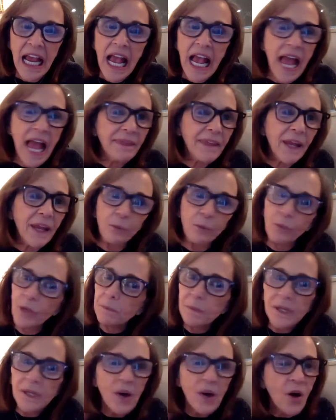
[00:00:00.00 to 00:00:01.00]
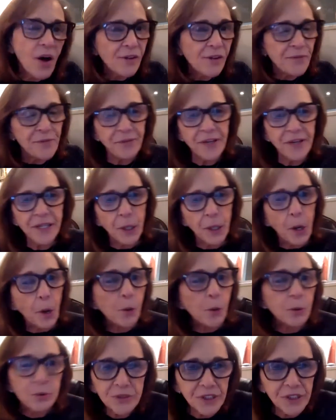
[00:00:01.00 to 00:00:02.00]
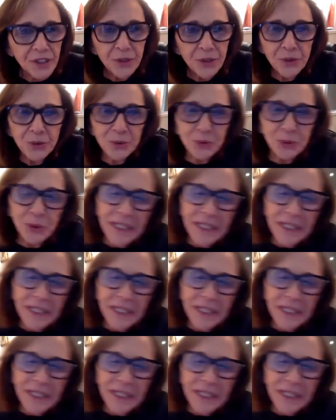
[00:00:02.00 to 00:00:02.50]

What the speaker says: And then we'd be off on a whole new